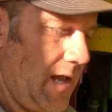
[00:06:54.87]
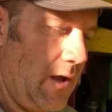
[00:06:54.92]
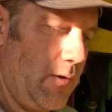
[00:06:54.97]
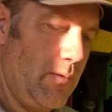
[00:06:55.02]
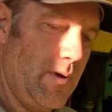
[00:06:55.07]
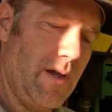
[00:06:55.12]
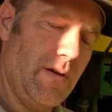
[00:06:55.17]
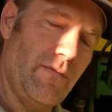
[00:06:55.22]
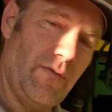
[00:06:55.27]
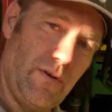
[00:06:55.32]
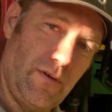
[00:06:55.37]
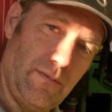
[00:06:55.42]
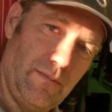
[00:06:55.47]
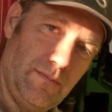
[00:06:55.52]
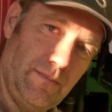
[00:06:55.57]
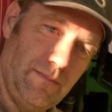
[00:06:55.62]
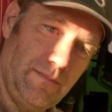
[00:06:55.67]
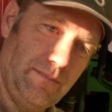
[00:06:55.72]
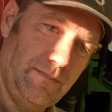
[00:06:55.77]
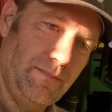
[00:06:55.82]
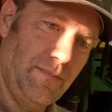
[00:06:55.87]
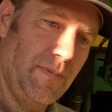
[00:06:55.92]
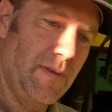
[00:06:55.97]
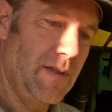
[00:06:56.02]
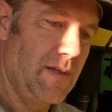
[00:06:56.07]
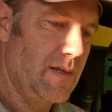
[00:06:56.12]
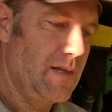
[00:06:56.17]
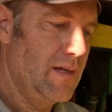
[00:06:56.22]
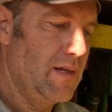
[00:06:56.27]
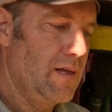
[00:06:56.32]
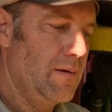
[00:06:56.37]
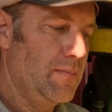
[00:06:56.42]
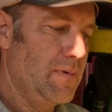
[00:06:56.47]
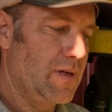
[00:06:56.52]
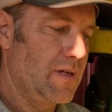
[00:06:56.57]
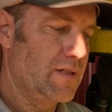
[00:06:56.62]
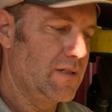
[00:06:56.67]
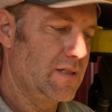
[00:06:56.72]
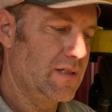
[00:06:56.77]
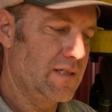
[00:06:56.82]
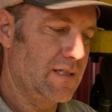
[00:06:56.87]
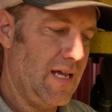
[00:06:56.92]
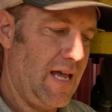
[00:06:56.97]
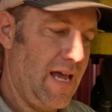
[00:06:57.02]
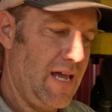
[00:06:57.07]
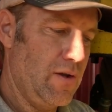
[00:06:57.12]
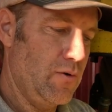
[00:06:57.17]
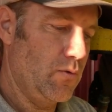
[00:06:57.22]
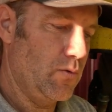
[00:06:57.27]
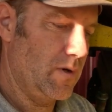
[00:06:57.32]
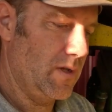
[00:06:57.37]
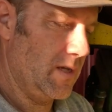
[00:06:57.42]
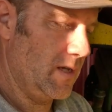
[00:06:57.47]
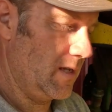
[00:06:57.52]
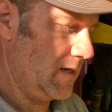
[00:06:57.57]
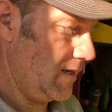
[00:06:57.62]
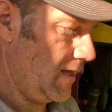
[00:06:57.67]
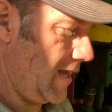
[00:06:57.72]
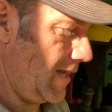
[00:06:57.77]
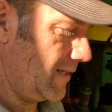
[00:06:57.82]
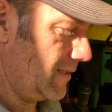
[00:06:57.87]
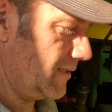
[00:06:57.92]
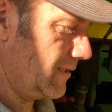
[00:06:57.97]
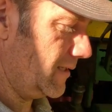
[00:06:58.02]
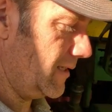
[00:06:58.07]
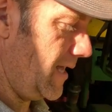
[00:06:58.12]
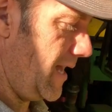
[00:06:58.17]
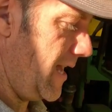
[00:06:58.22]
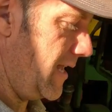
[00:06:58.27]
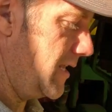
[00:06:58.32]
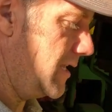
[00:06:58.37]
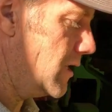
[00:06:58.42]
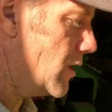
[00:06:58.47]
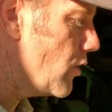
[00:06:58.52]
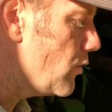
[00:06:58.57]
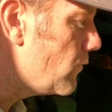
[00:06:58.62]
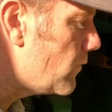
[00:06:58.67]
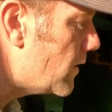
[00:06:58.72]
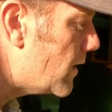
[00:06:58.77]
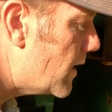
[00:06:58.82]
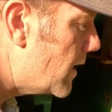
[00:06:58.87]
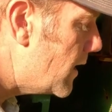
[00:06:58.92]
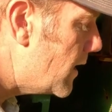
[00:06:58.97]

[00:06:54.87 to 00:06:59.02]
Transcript: However, because this angled end, I can slide it over the